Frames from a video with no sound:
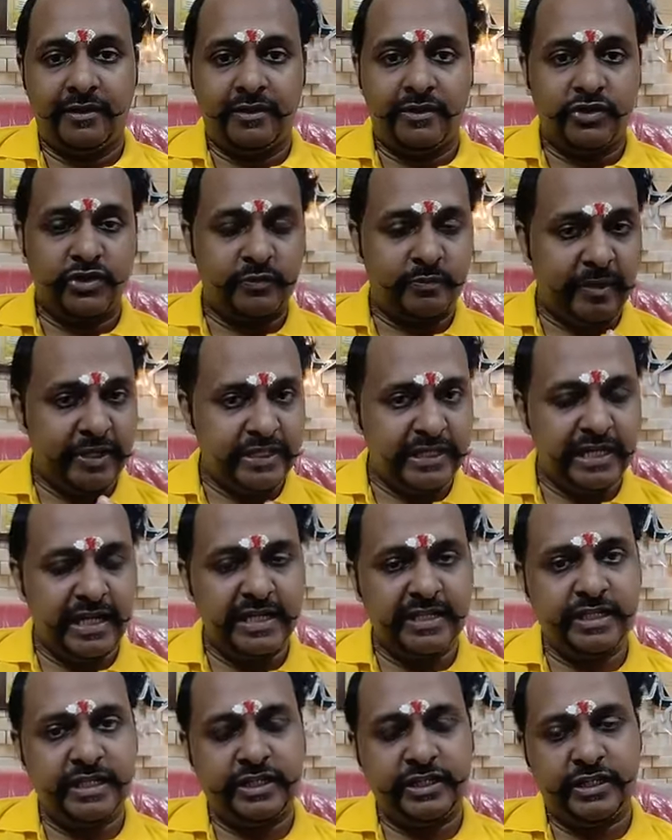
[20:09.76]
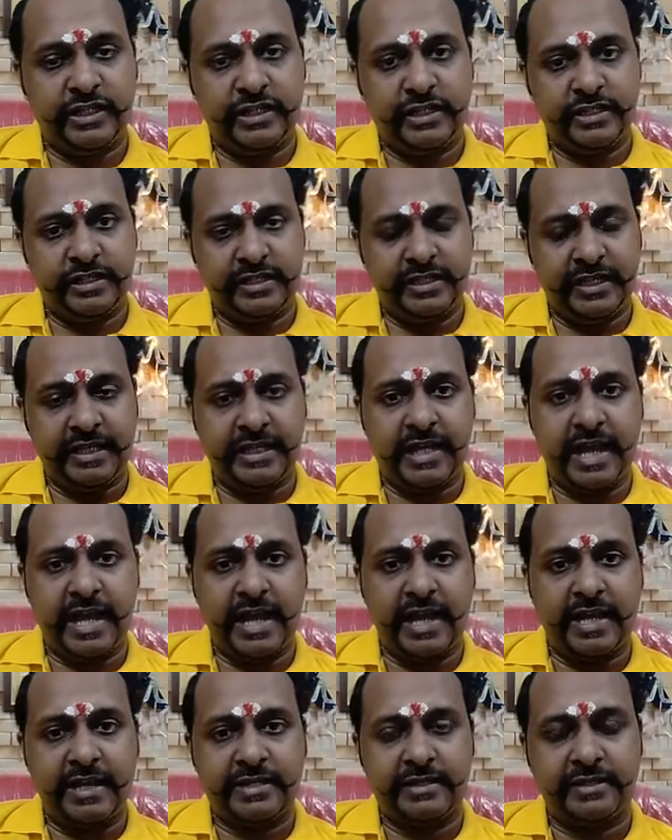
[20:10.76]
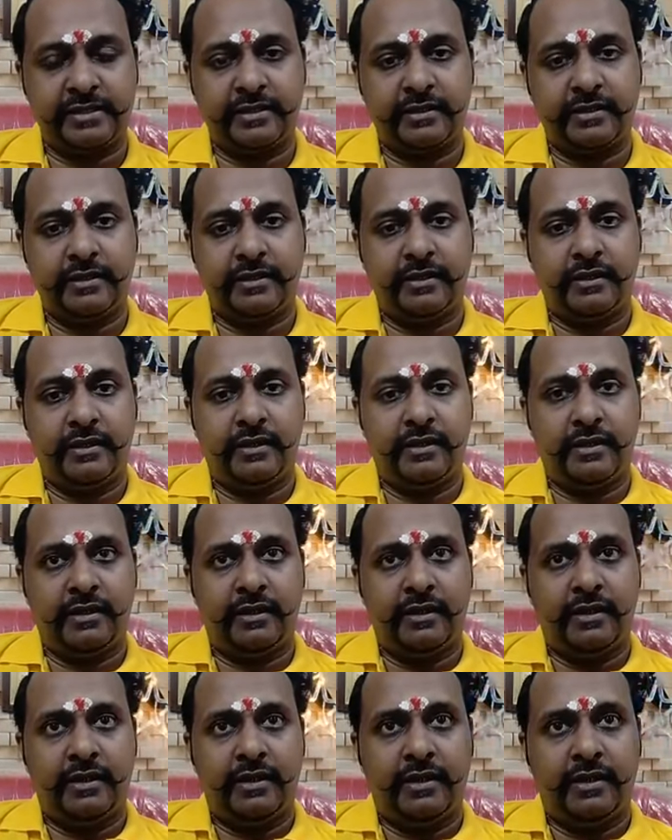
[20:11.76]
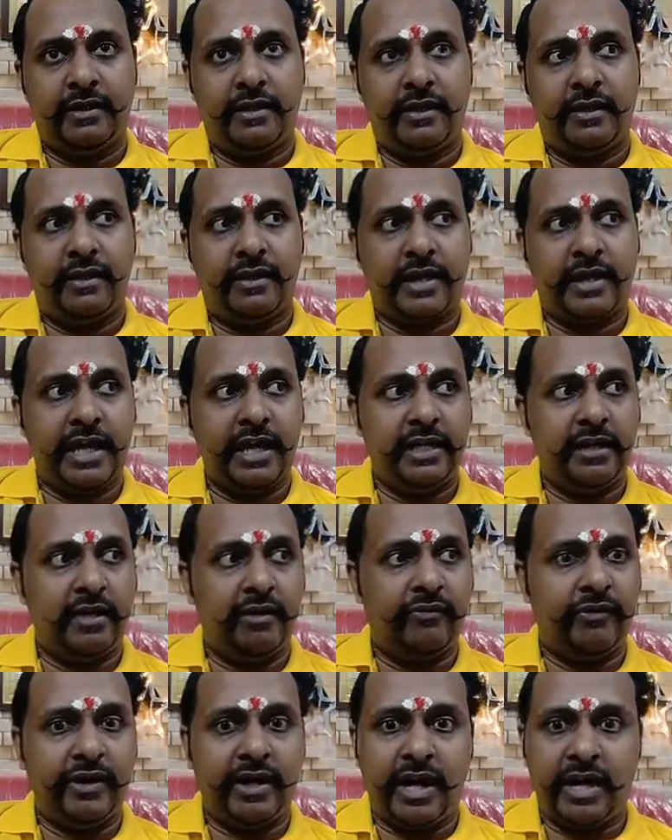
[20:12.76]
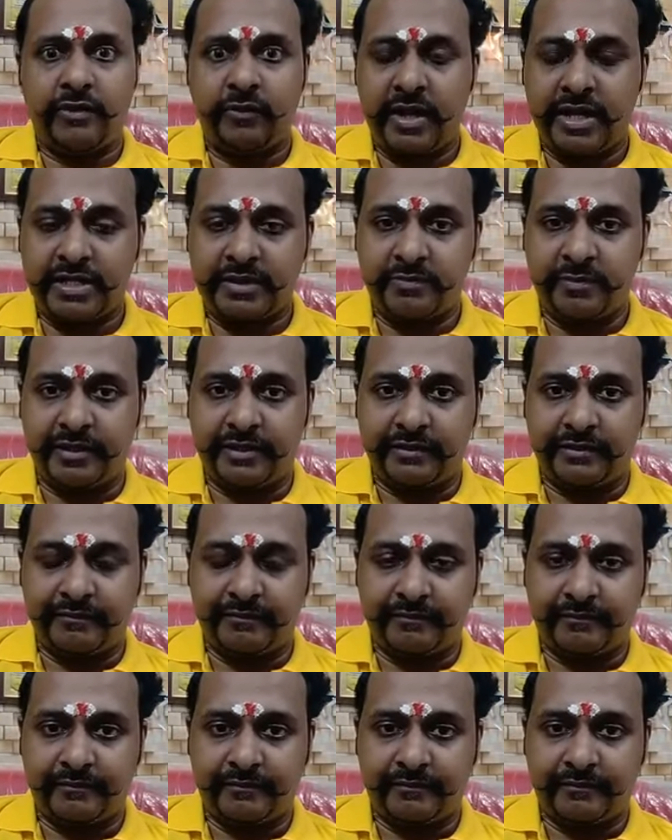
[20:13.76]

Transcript: specialization is seen as a kind of an advancement